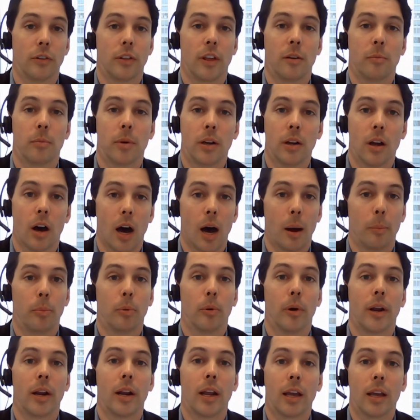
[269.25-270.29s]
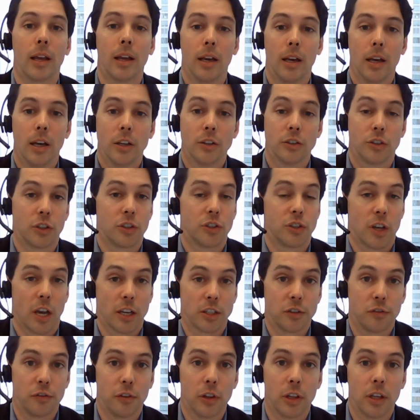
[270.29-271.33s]
They've been operating
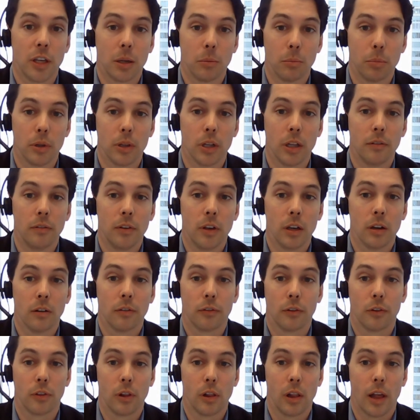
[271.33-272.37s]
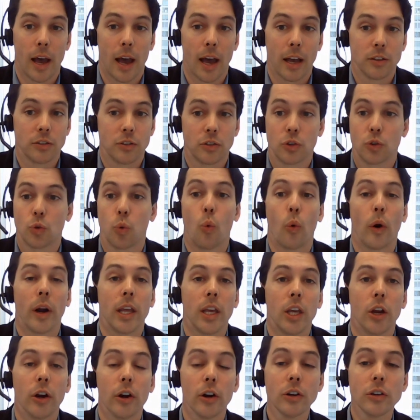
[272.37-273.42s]
successfully in Bolivia for the last 20
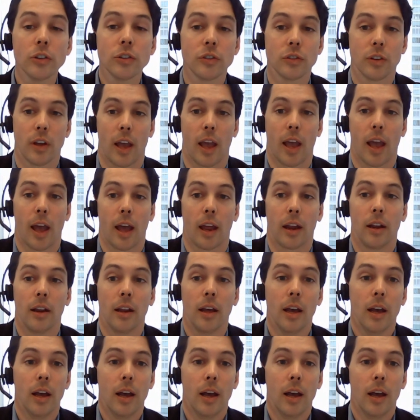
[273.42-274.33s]
years, and